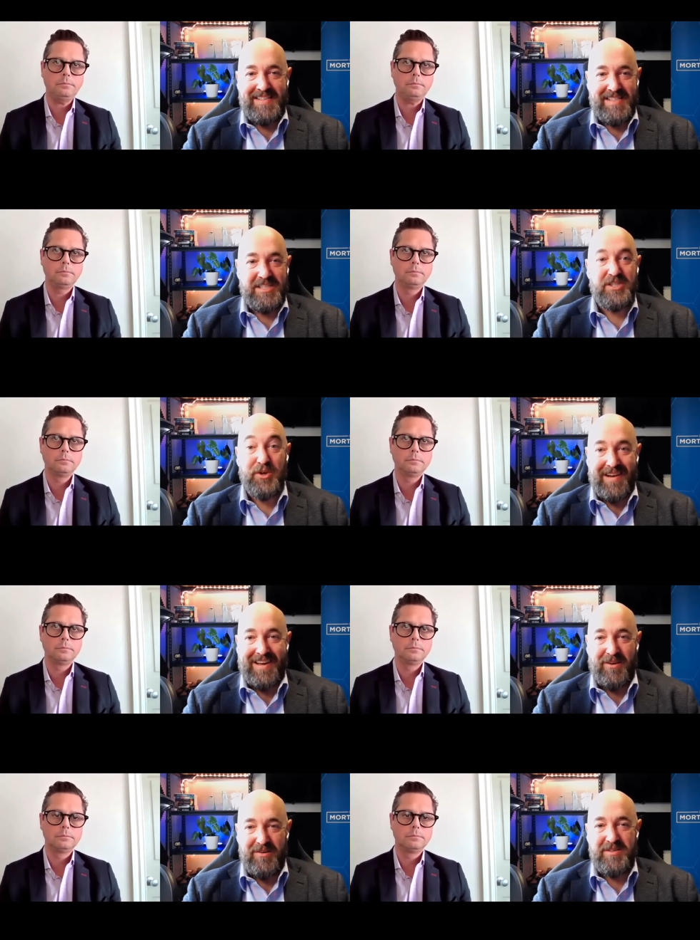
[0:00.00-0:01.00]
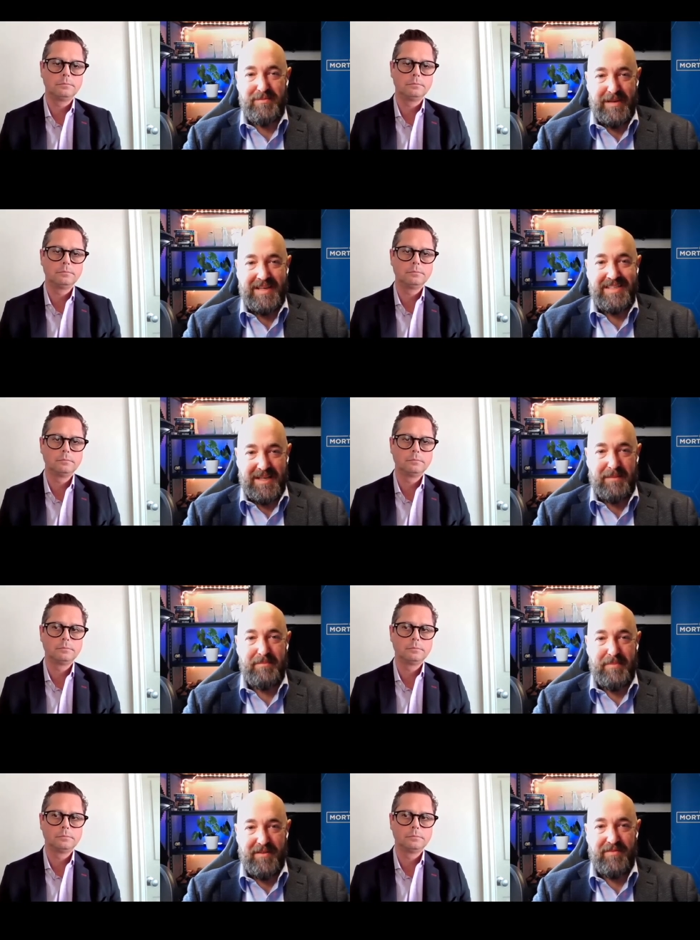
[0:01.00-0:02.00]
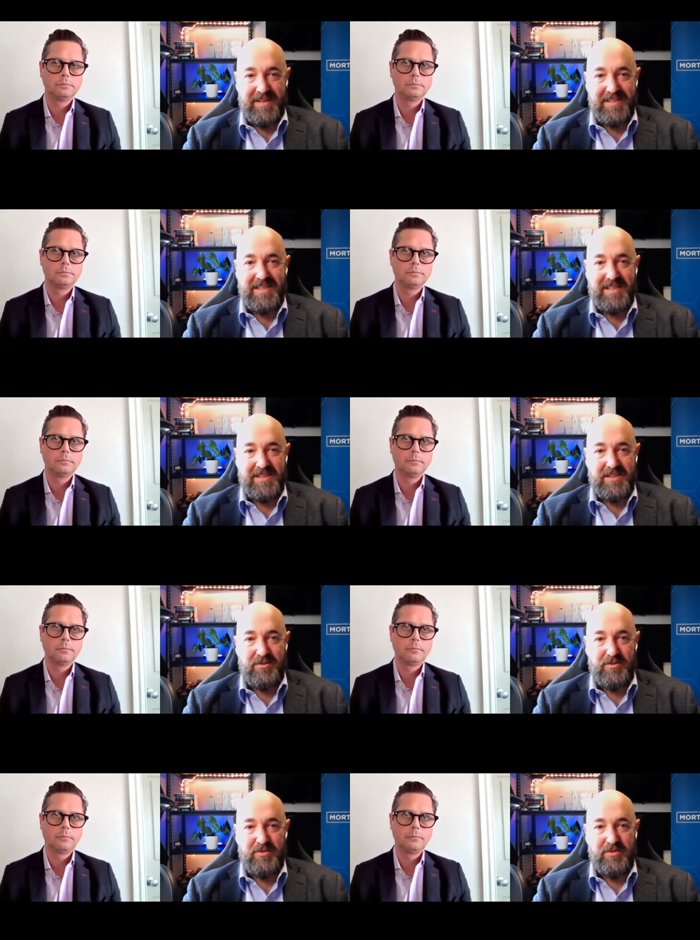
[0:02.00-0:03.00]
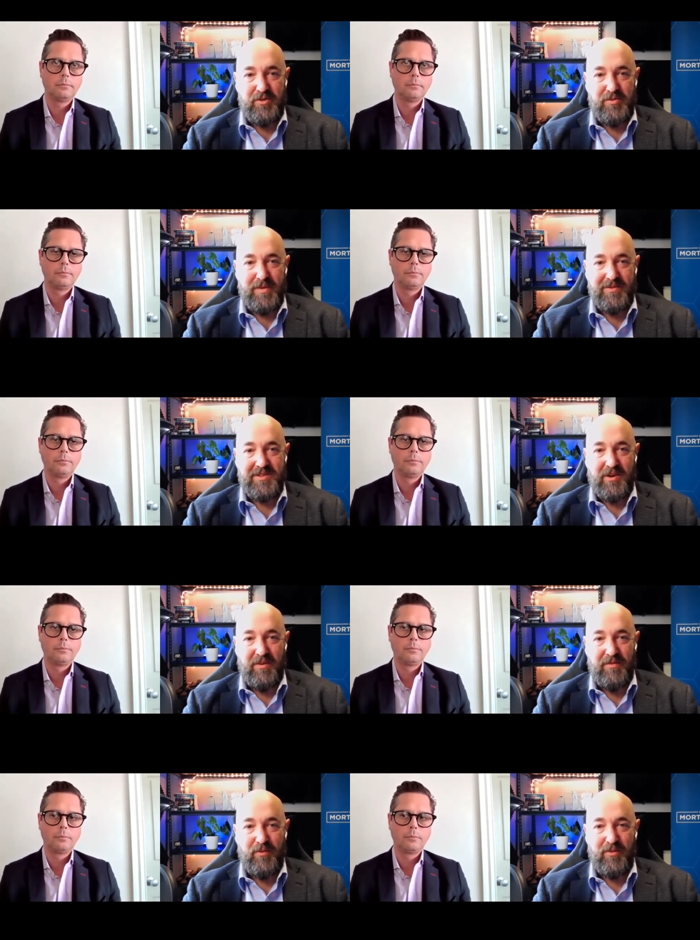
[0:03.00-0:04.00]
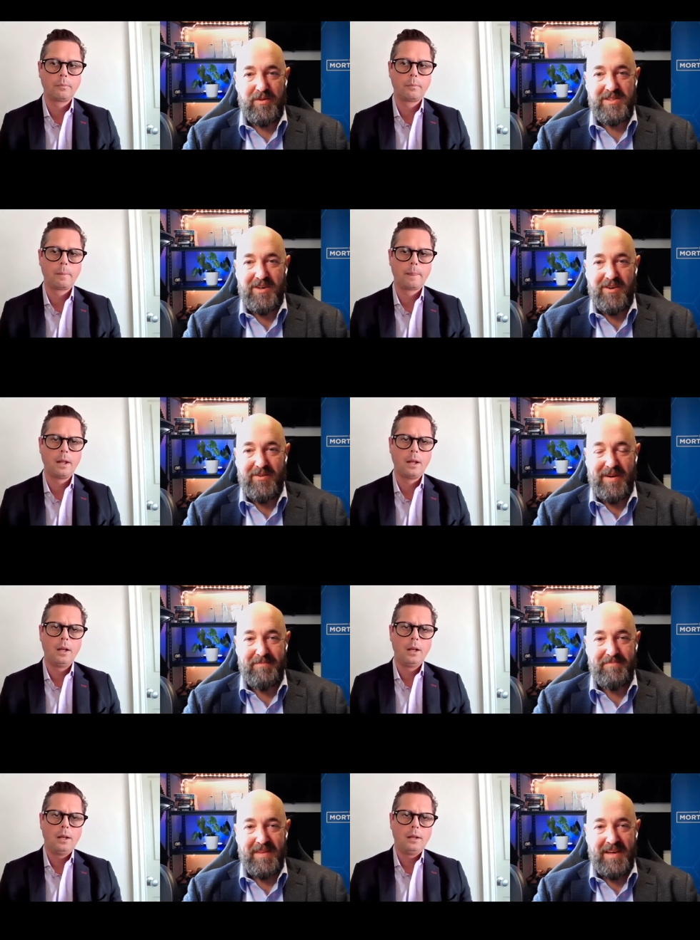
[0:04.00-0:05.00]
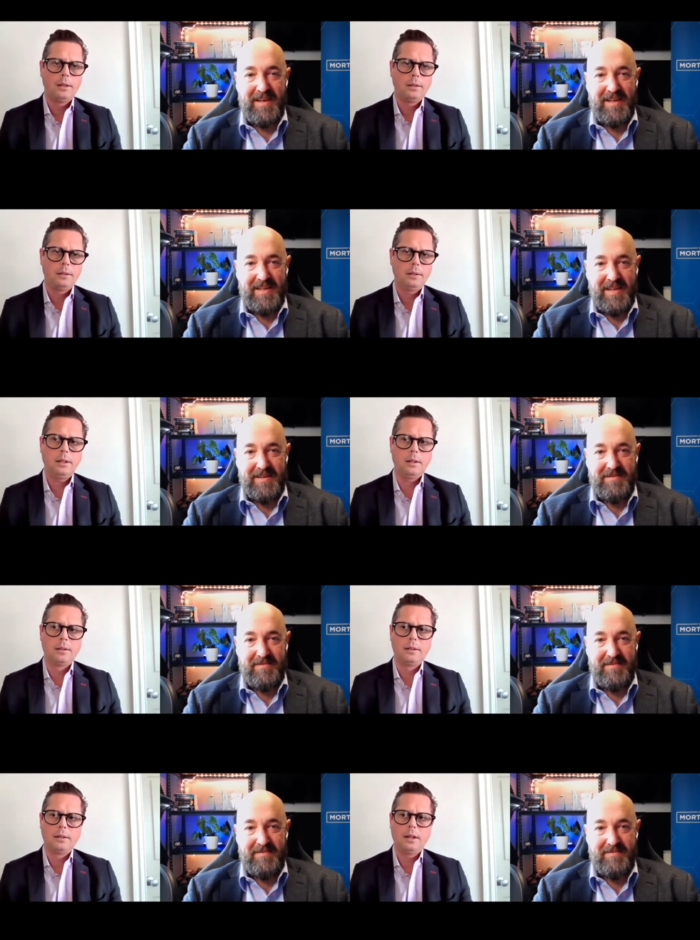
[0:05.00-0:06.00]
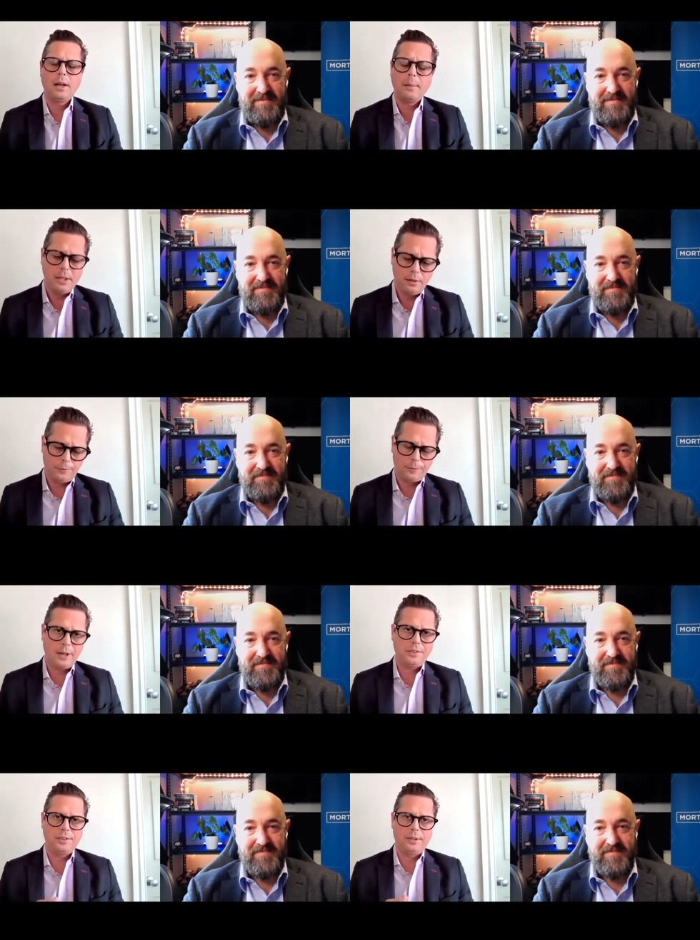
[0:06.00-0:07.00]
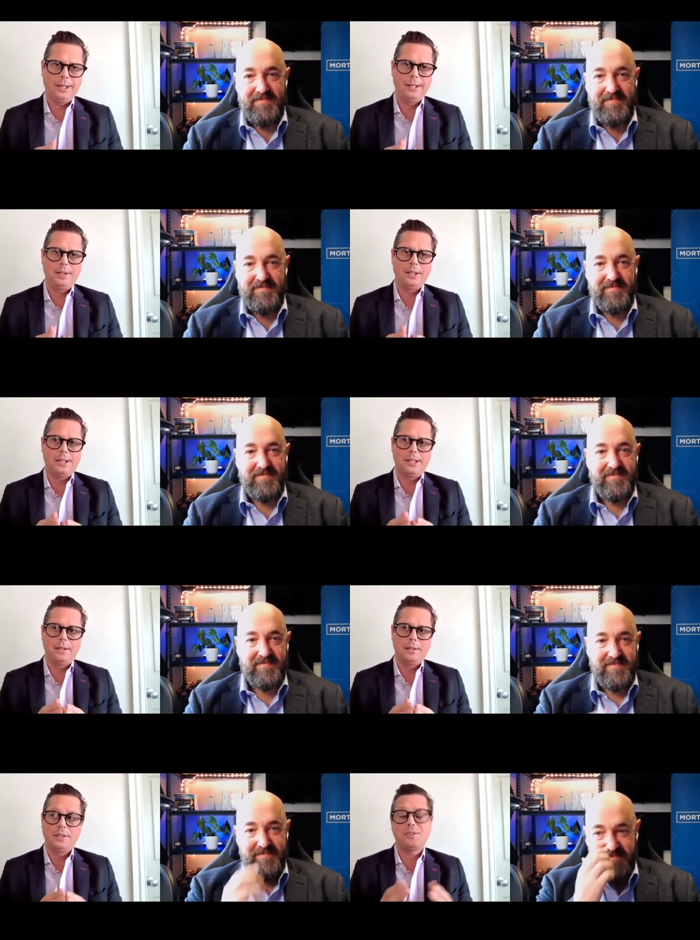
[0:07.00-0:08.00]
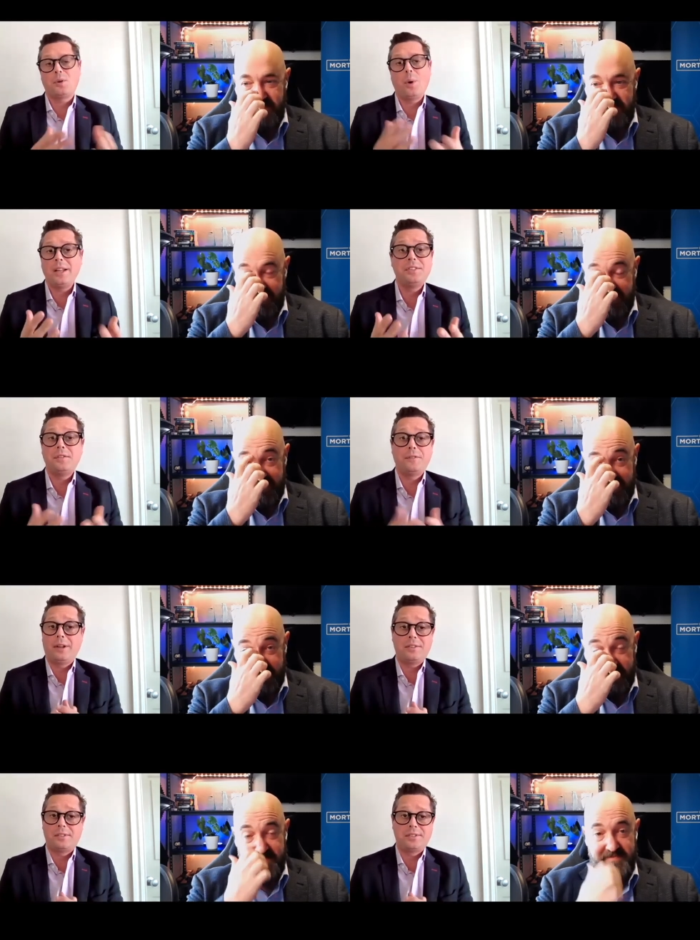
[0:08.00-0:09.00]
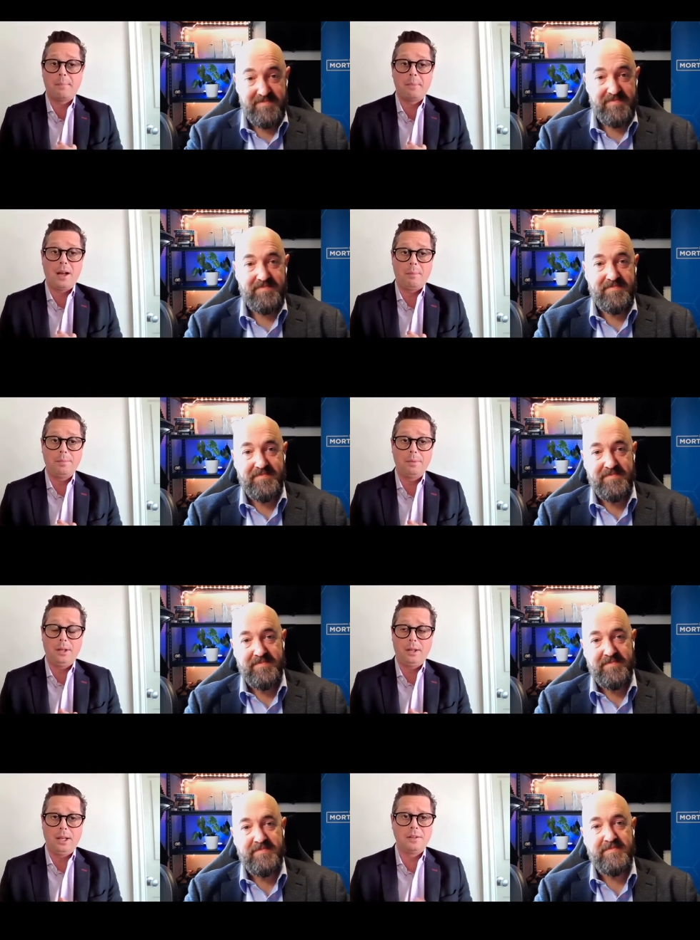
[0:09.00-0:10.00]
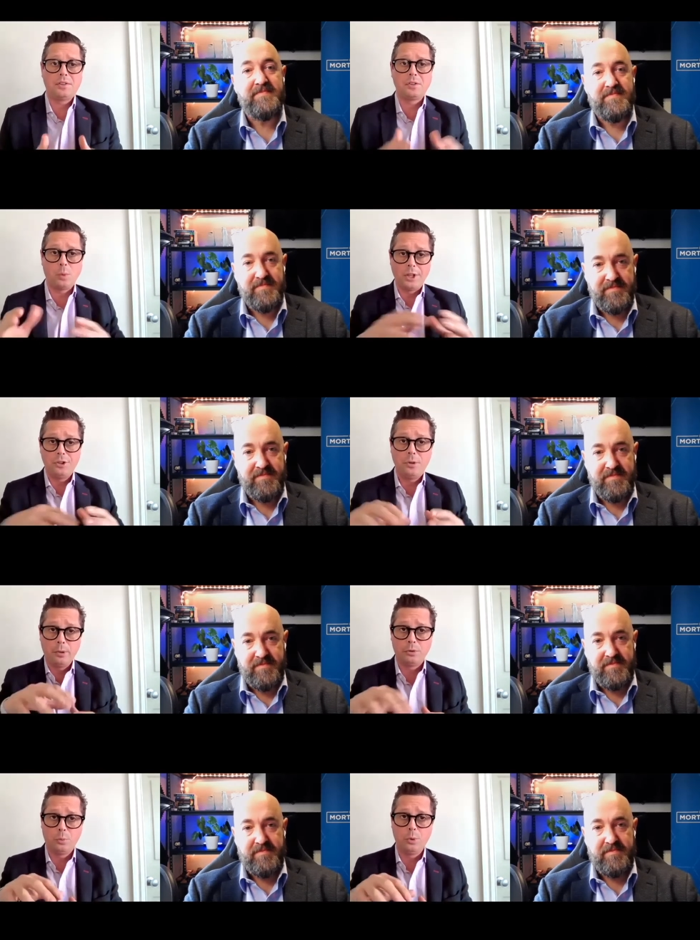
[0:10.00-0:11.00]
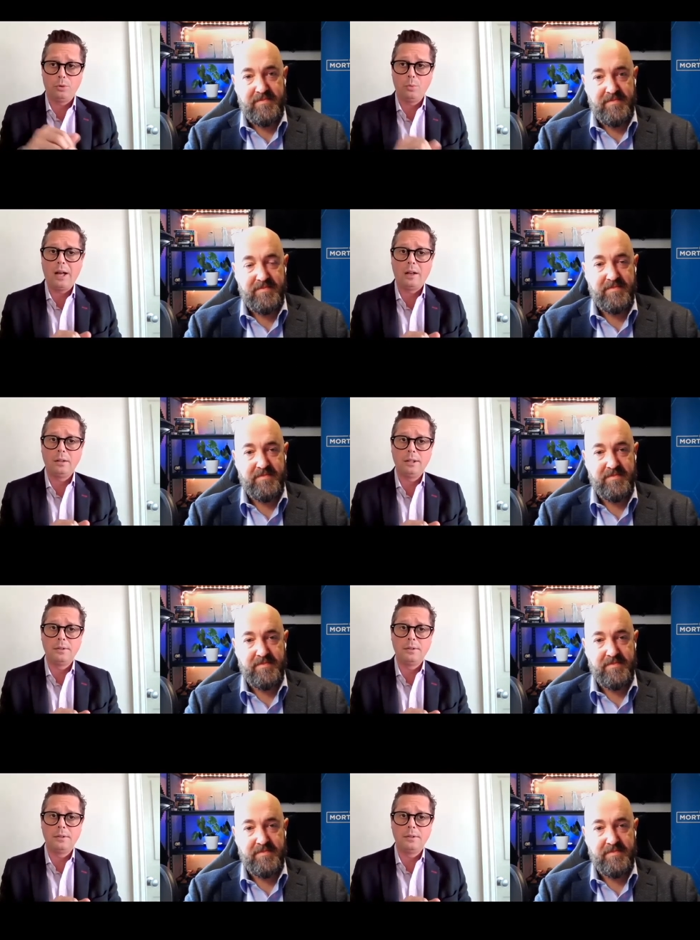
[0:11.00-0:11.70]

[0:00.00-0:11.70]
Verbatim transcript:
Speaker 1: there's certainly going to be some benefit uh, to new builds going forward. So um, yeah. Yeah.
Speaker 2: And I mean, look, for us, it, it, it's quite easy for us to sum it up. And this is why new builds work well in